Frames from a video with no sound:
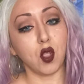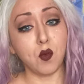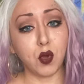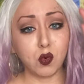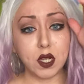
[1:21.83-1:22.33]

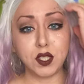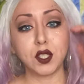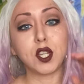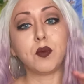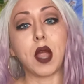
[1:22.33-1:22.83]
But once you
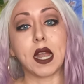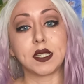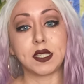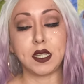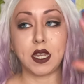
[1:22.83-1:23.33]
start
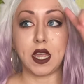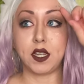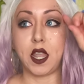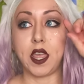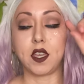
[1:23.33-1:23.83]
practicing and
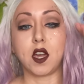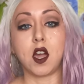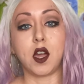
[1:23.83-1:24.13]
like